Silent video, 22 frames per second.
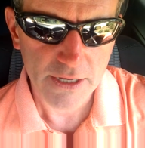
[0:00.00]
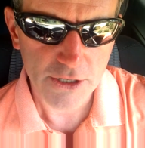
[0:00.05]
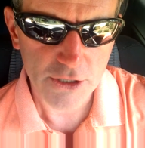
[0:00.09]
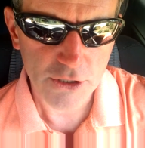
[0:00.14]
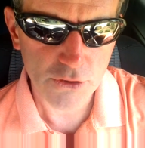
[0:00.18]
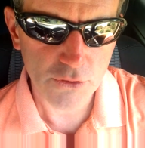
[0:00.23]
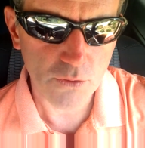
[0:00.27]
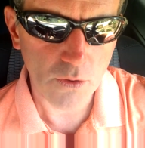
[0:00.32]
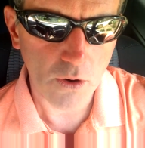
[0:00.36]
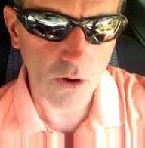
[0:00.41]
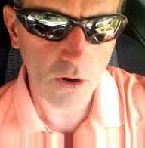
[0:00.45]

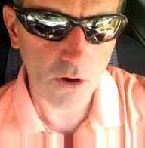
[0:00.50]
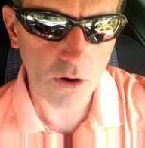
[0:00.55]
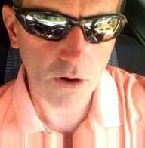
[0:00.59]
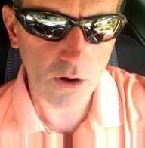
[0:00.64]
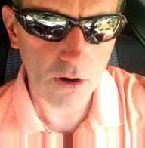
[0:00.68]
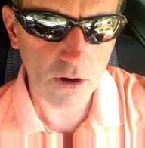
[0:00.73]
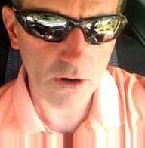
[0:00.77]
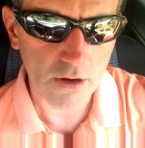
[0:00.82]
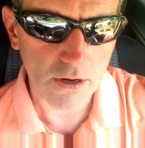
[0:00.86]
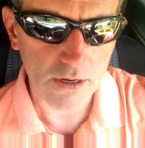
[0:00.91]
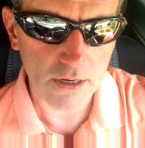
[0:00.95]
you
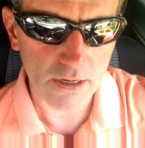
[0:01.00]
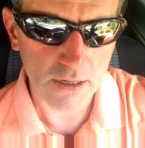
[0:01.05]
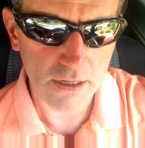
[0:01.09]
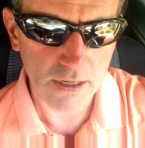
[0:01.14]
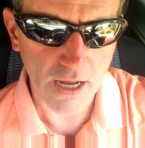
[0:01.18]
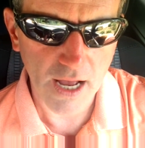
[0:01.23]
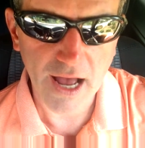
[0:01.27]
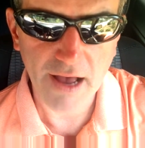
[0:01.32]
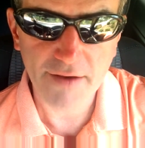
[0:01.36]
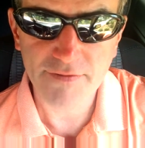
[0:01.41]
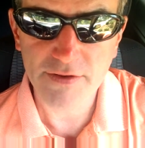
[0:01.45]
are
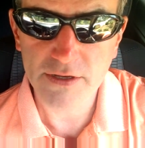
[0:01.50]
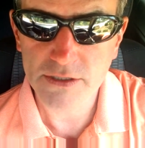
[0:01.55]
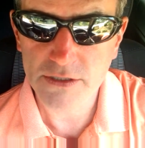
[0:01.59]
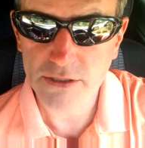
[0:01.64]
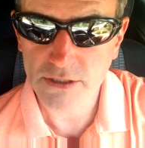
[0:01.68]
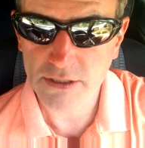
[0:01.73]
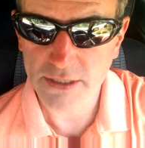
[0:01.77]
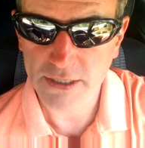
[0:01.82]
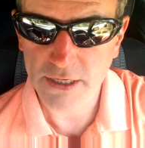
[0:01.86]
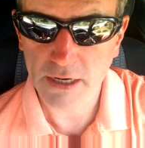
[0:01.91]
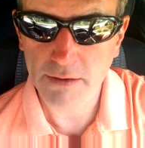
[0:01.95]

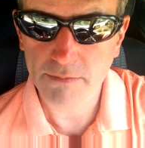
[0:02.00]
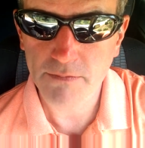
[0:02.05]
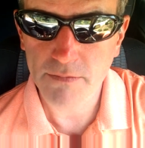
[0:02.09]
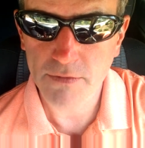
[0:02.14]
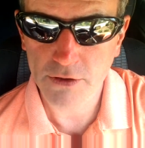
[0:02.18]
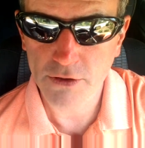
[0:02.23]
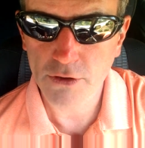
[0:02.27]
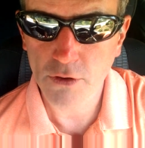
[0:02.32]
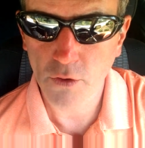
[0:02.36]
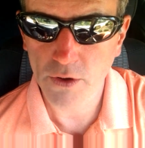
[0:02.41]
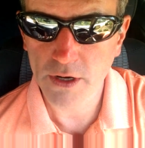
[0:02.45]
obviously
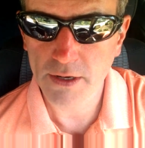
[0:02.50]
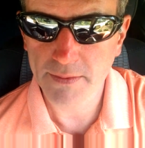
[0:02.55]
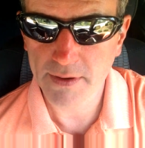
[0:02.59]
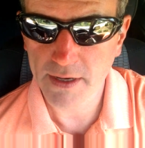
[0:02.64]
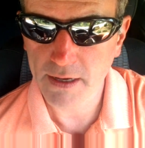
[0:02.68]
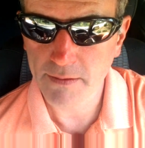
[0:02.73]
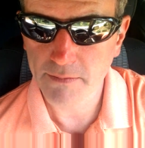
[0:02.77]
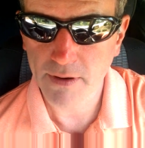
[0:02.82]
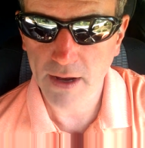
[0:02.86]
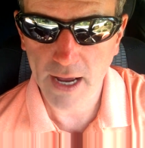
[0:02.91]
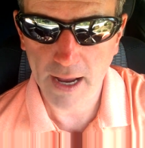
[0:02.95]
you're going to
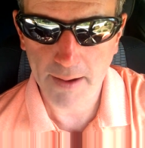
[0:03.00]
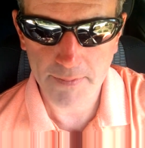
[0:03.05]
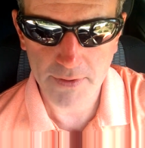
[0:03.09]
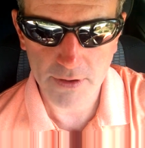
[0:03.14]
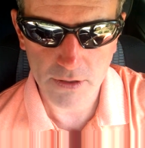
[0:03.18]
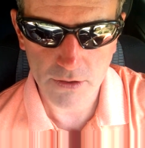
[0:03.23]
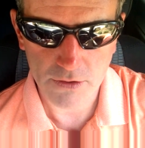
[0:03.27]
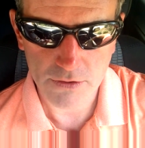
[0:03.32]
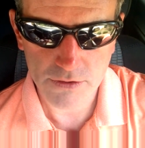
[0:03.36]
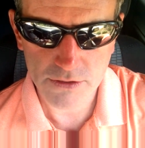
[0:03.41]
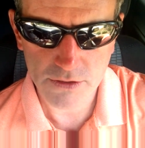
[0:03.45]
be
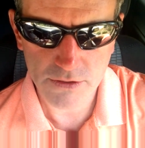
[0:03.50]
unpopular.